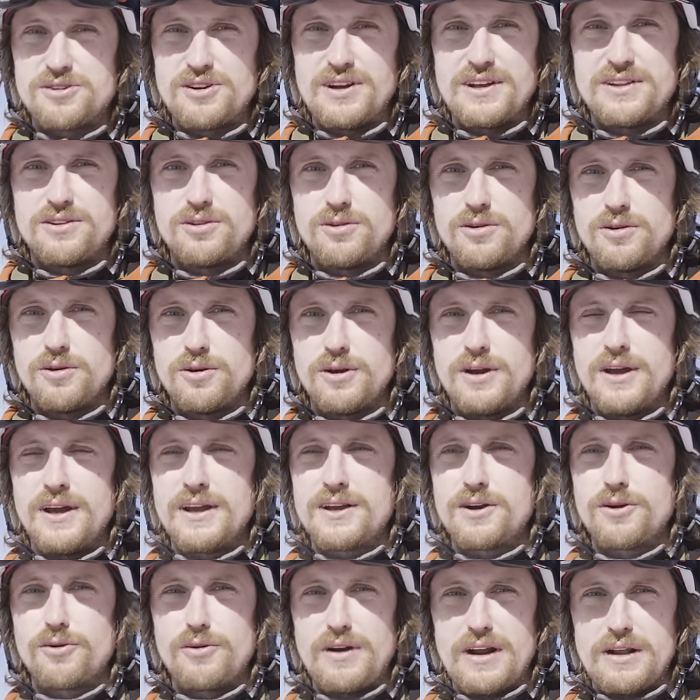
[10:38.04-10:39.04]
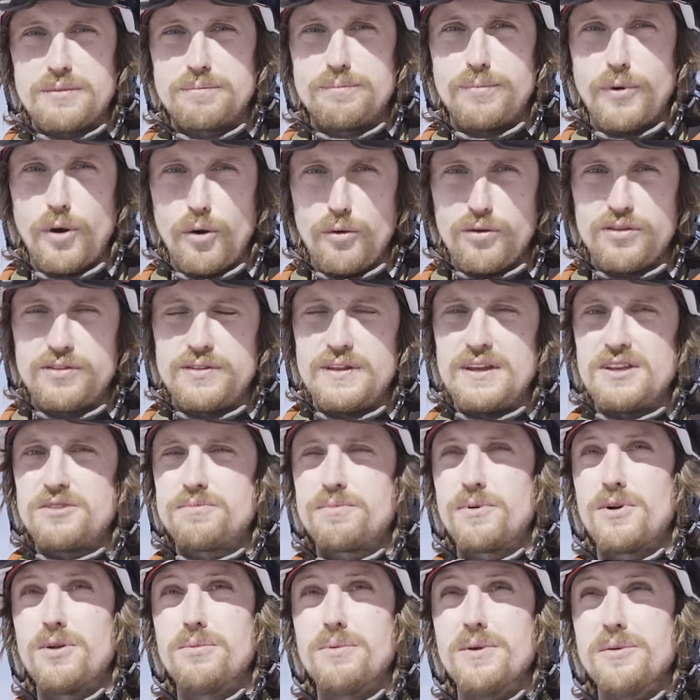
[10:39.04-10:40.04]
to try to correct both these
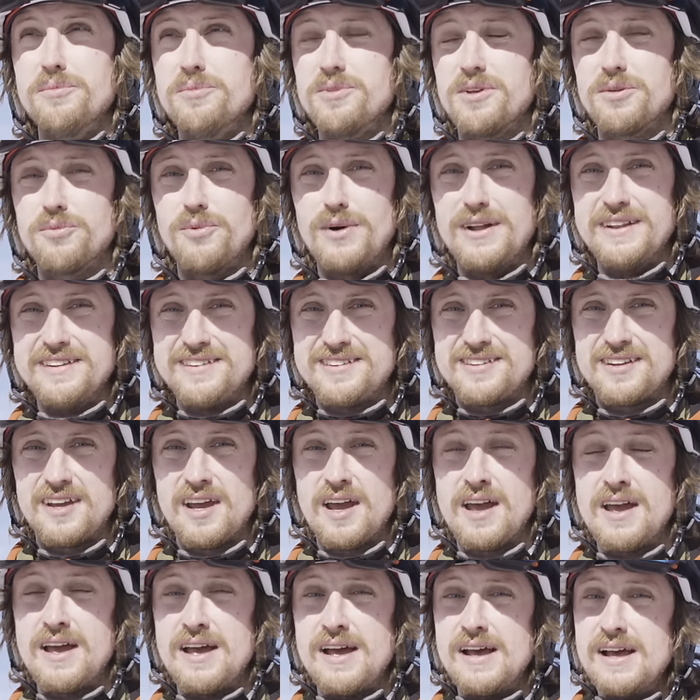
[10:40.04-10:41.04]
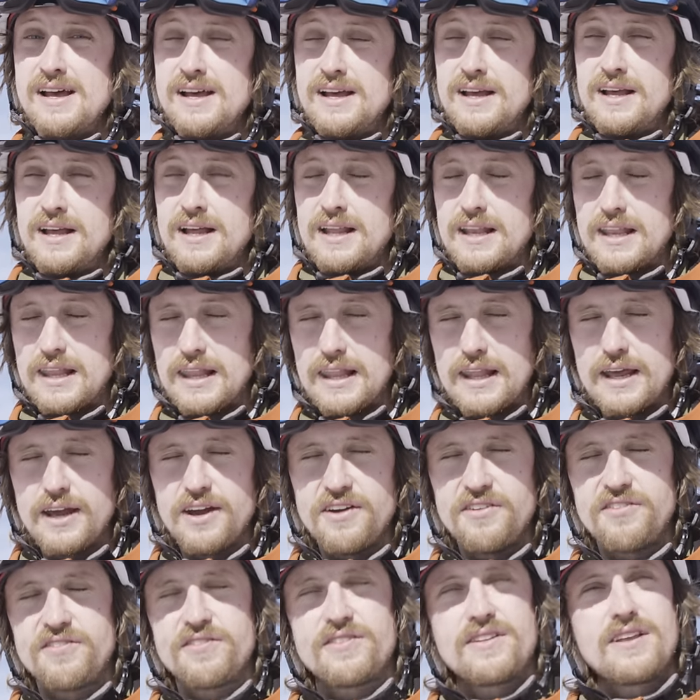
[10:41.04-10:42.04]
problems at once.
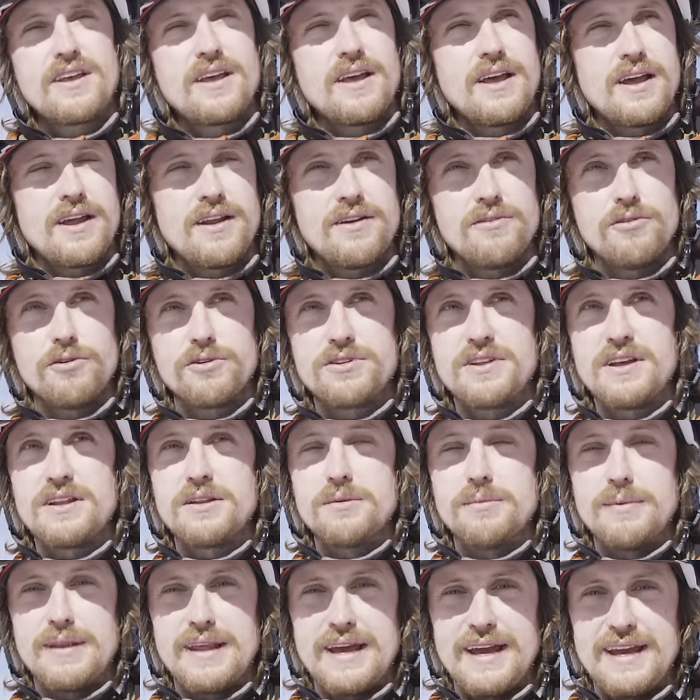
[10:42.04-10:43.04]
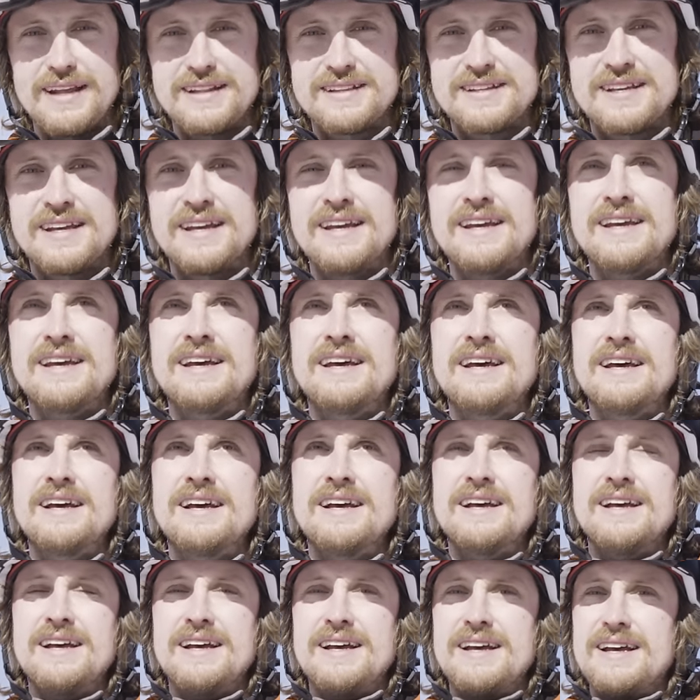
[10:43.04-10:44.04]
Lift, rotate them late,
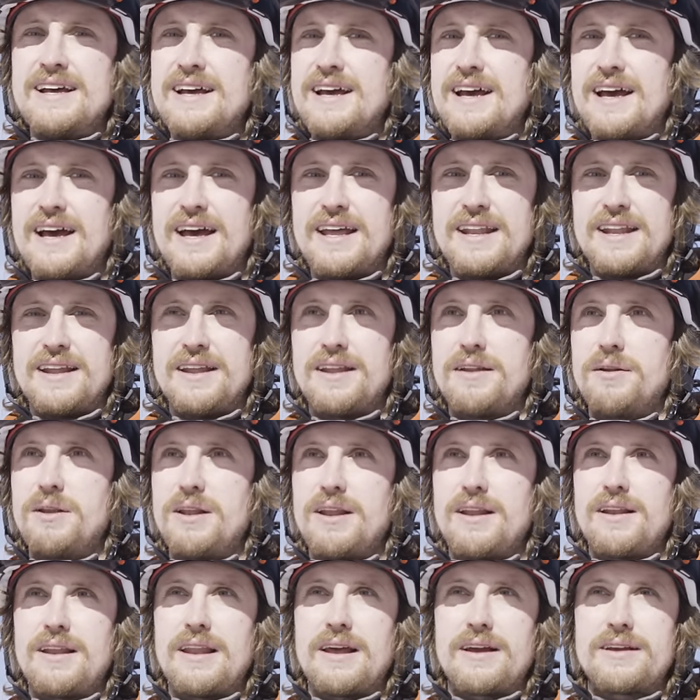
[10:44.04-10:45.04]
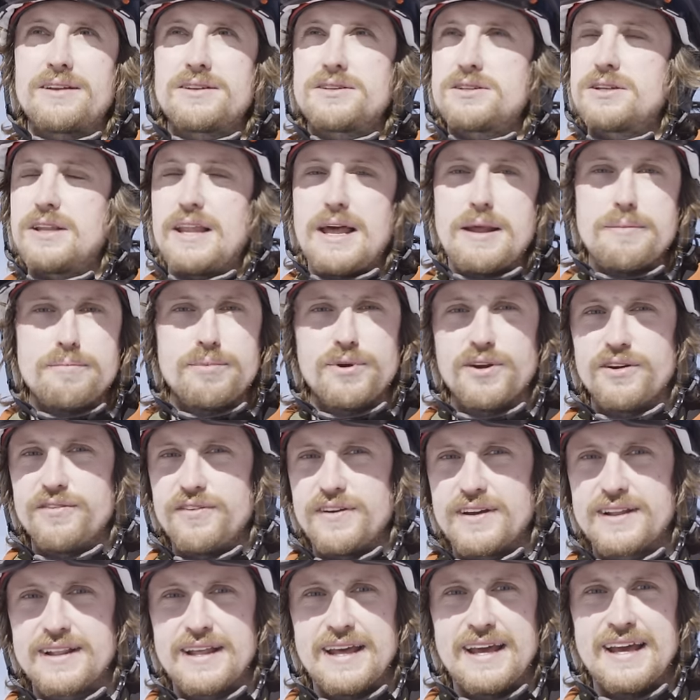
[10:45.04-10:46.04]
and like land
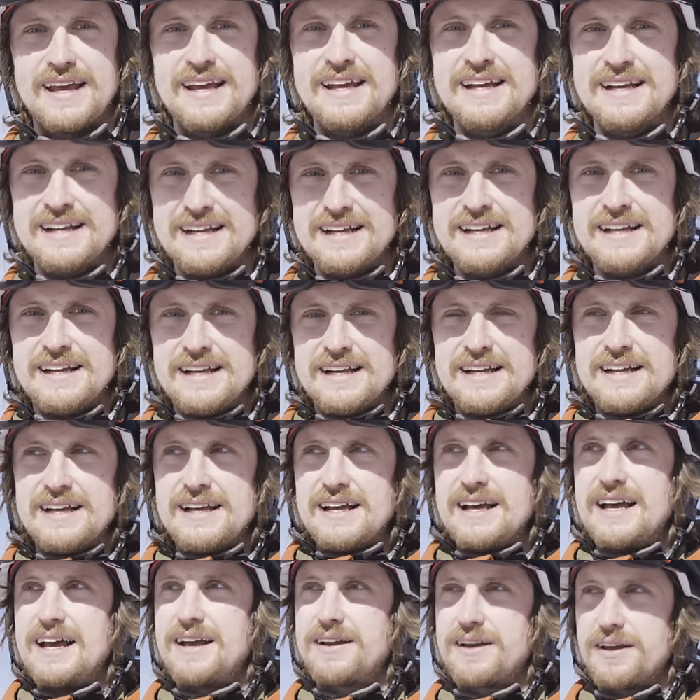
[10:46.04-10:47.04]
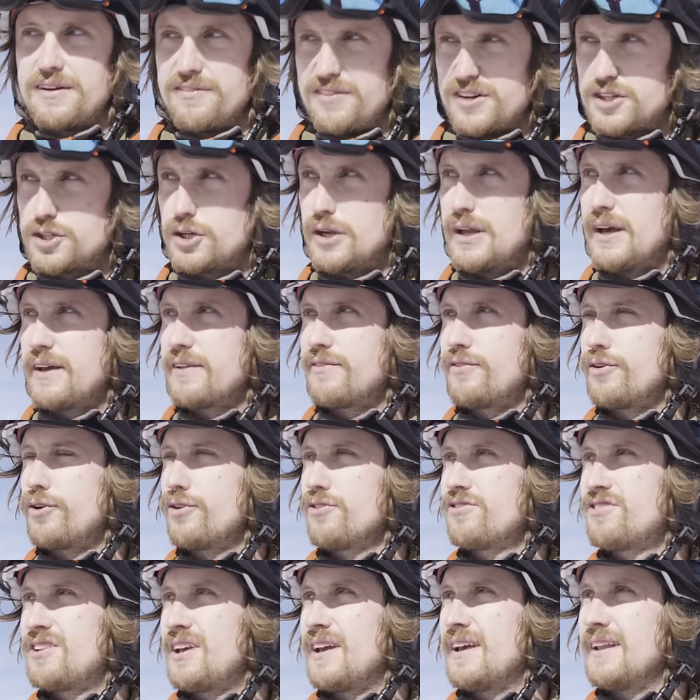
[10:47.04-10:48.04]
perfect. I'm going to visualize
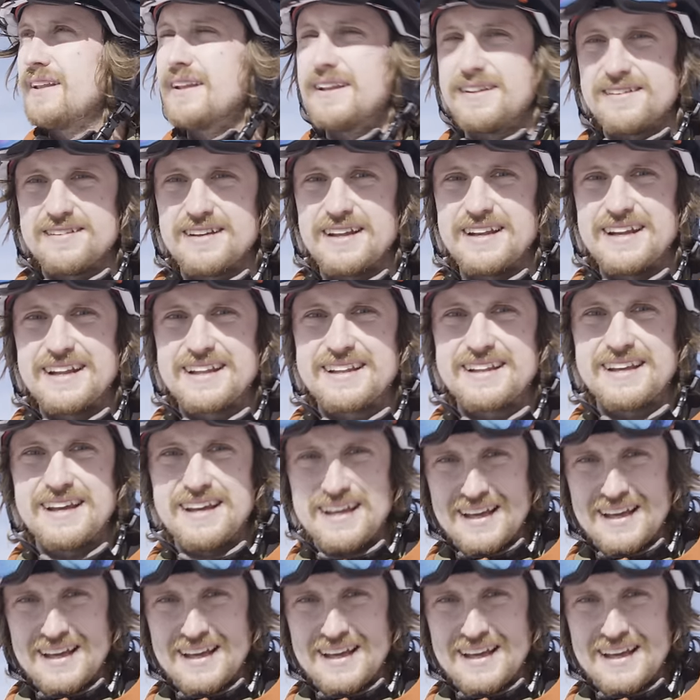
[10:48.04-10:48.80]
first and then send it.